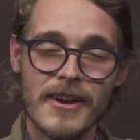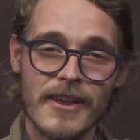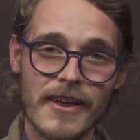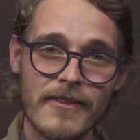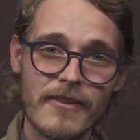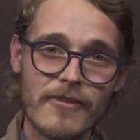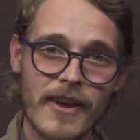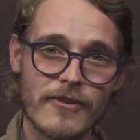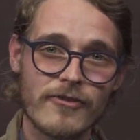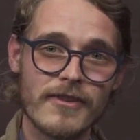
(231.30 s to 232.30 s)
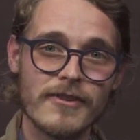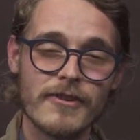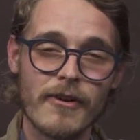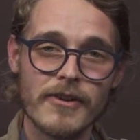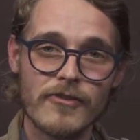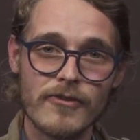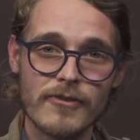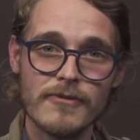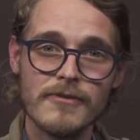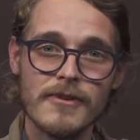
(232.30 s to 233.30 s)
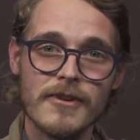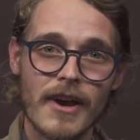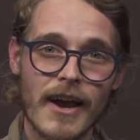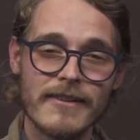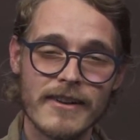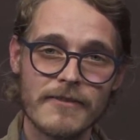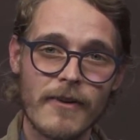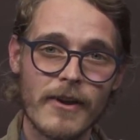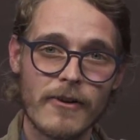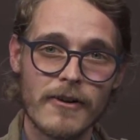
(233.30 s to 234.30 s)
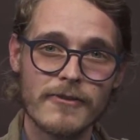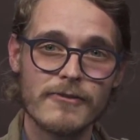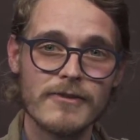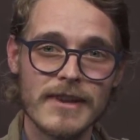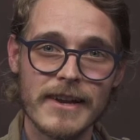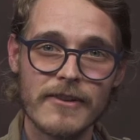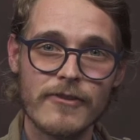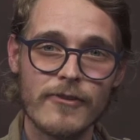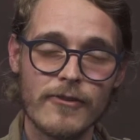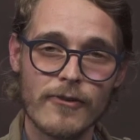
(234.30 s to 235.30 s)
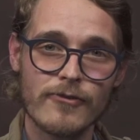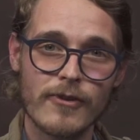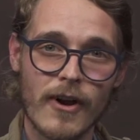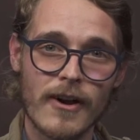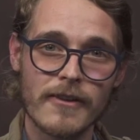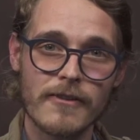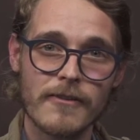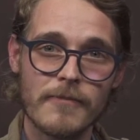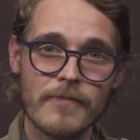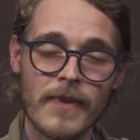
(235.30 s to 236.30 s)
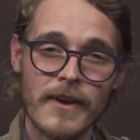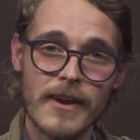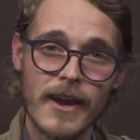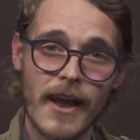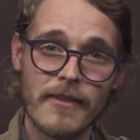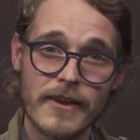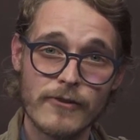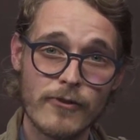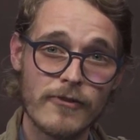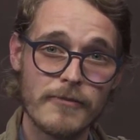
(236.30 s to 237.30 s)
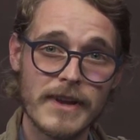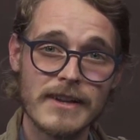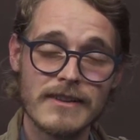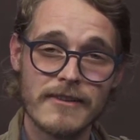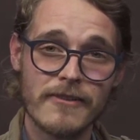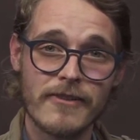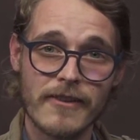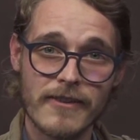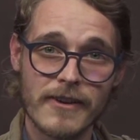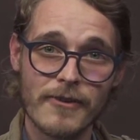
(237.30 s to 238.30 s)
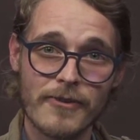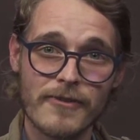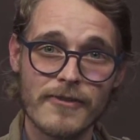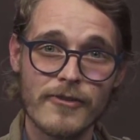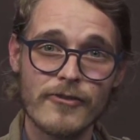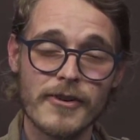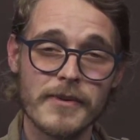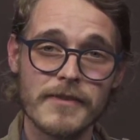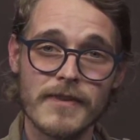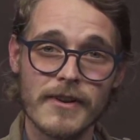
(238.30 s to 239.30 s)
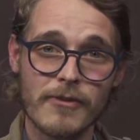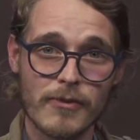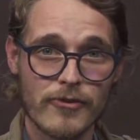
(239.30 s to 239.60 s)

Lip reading: In this section, you're going to identify an article related to your social cause, and then use your media literacy skills to determine if it is worth